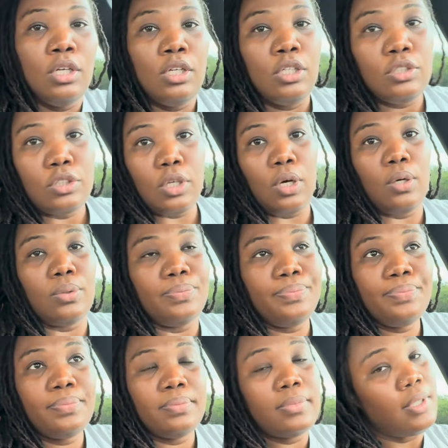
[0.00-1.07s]
So
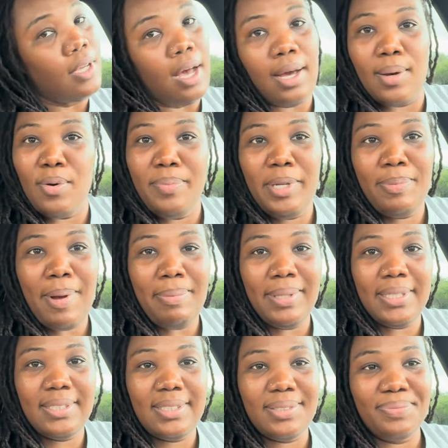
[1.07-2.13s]
y'all come with me to
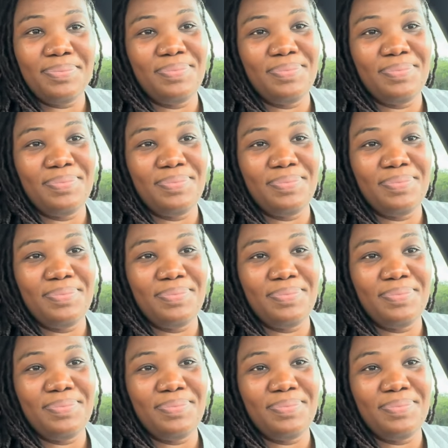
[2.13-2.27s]
Publix.